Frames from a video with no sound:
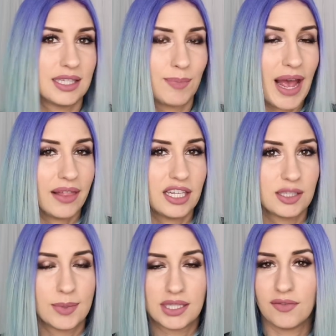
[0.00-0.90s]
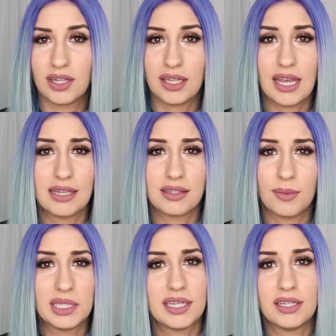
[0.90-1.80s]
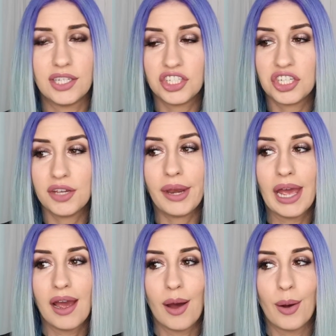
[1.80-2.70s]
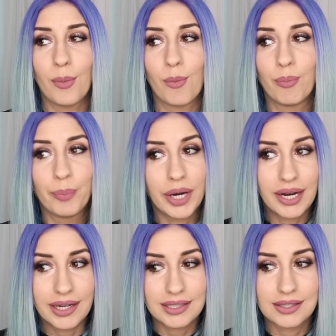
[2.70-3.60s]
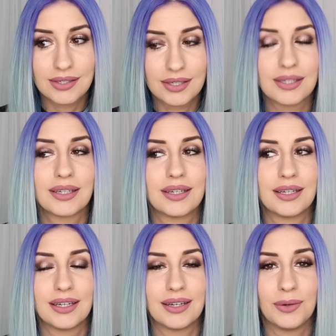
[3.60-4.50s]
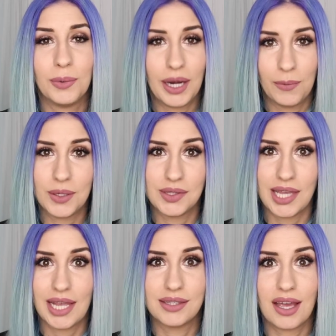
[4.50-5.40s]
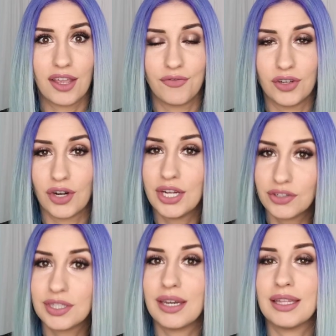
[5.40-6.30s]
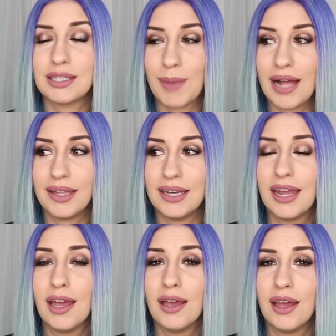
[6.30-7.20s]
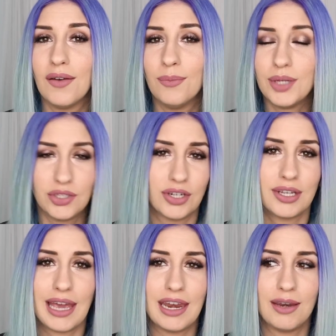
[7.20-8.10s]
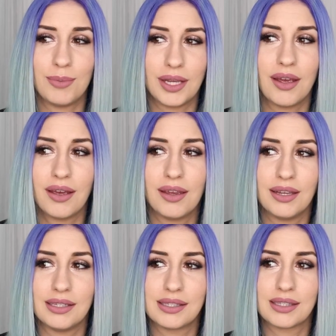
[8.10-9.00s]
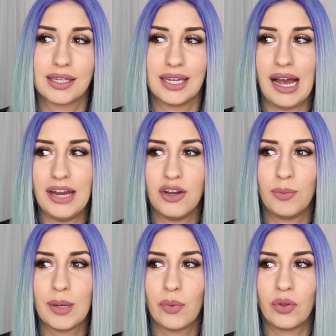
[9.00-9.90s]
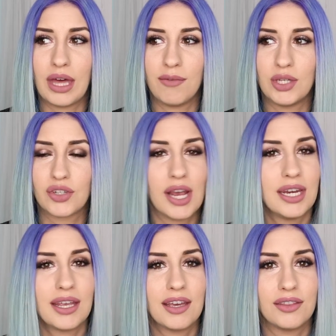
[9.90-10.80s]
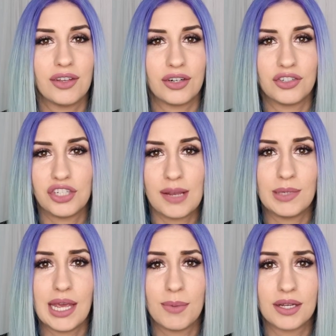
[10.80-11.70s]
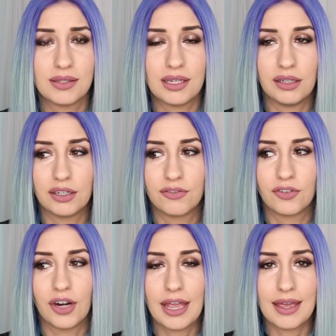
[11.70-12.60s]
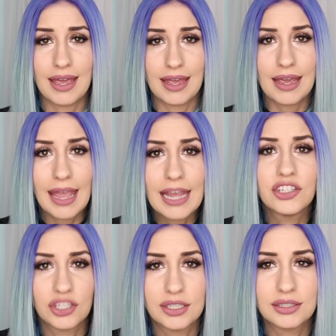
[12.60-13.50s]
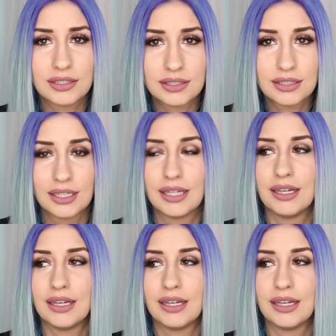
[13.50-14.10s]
this palette specifically is limited edition, but what I will say is that if you're interested in this palette, be sure to get it, because I know people that have been trying to get their Shape Tape concealer for ages,